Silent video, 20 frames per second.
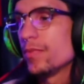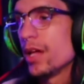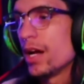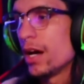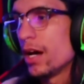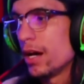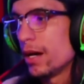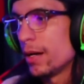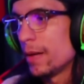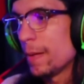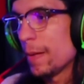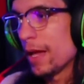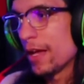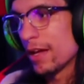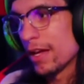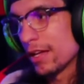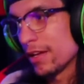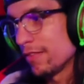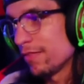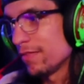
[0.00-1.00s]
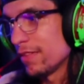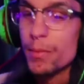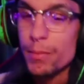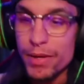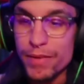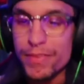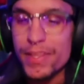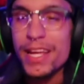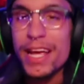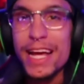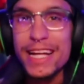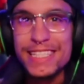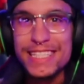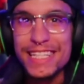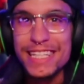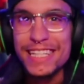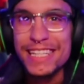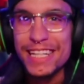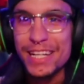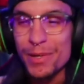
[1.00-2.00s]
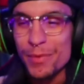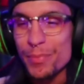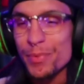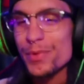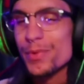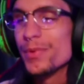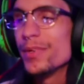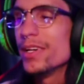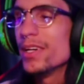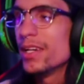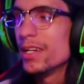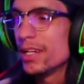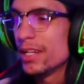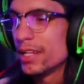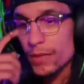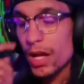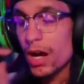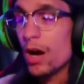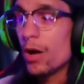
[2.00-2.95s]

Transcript: and if they did help you, oh,